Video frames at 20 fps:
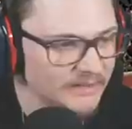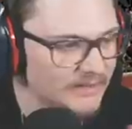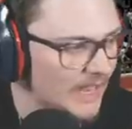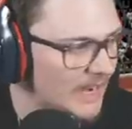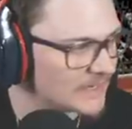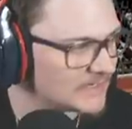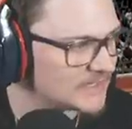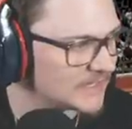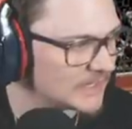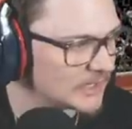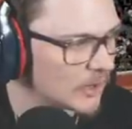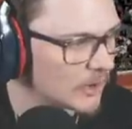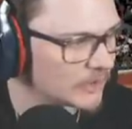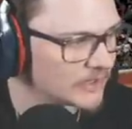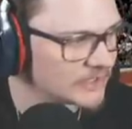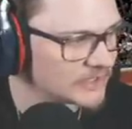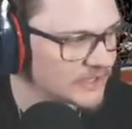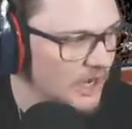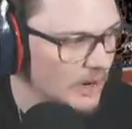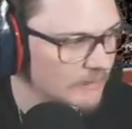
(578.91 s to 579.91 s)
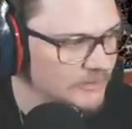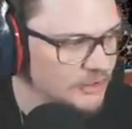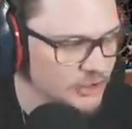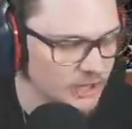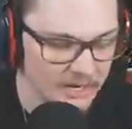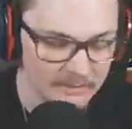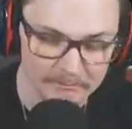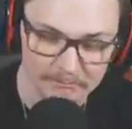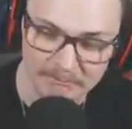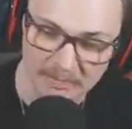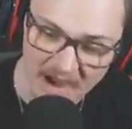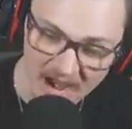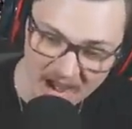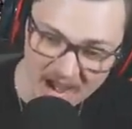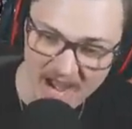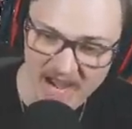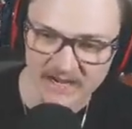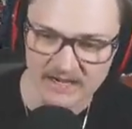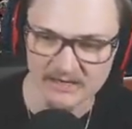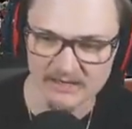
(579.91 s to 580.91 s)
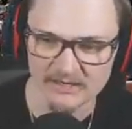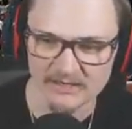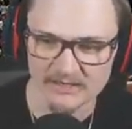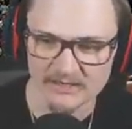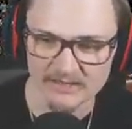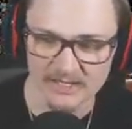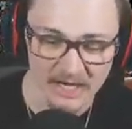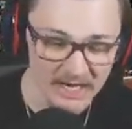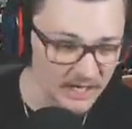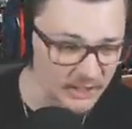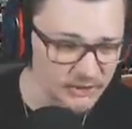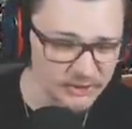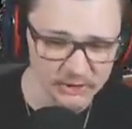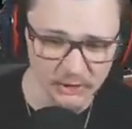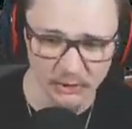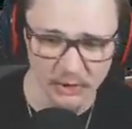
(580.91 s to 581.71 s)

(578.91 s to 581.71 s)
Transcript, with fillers: dancing and all this dumb shit. But hey, each their